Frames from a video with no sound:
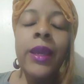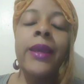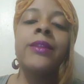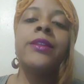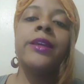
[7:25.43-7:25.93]

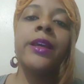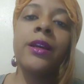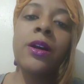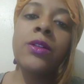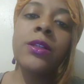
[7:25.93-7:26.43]
and
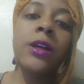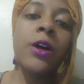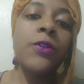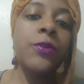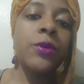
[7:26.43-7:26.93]
then go to the
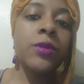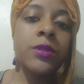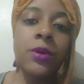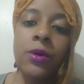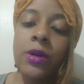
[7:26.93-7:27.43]
health food
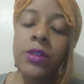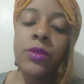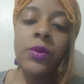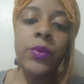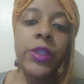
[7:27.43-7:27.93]
stores,
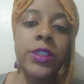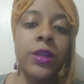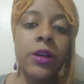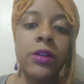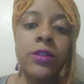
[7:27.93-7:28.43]
do the
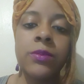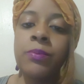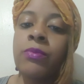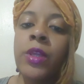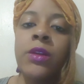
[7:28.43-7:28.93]
research,
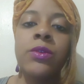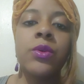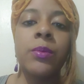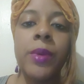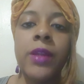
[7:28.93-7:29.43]

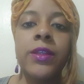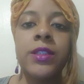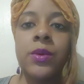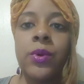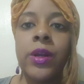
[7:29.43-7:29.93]
do the
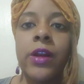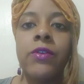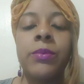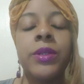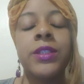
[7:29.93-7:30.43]
methods or
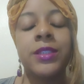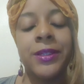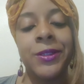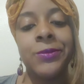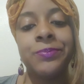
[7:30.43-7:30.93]
whatever, but
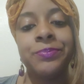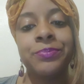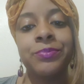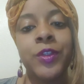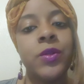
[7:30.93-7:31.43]
still
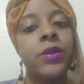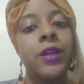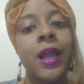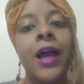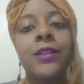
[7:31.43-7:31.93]

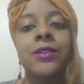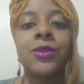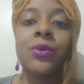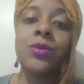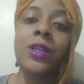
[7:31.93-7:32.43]
utilize the
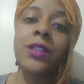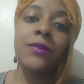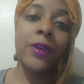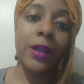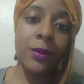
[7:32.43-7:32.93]
tools that's
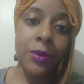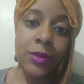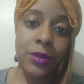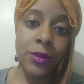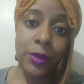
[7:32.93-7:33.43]

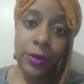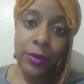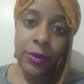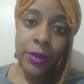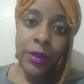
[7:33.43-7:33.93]
available to
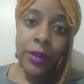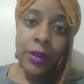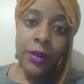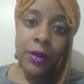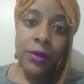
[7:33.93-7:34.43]
you.
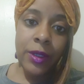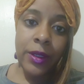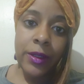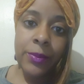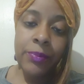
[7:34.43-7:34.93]

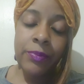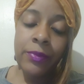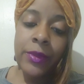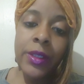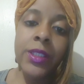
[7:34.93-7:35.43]
Okay,
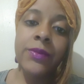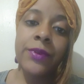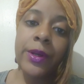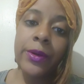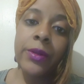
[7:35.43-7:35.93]
it's
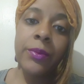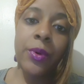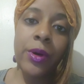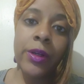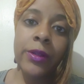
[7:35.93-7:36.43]
very
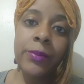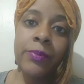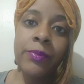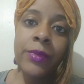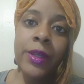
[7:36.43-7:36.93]
important,
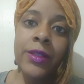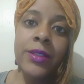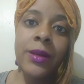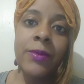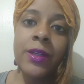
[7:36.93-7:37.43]
and
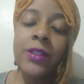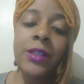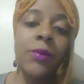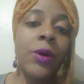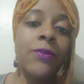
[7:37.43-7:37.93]
some things
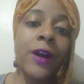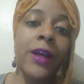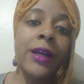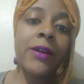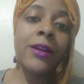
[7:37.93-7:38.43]
they won't
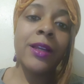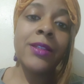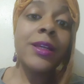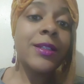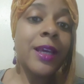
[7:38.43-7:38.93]
find out
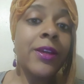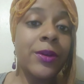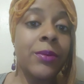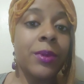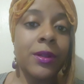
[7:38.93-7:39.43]
unless they
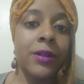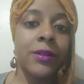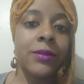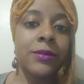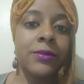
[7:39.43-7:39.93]
take your blood.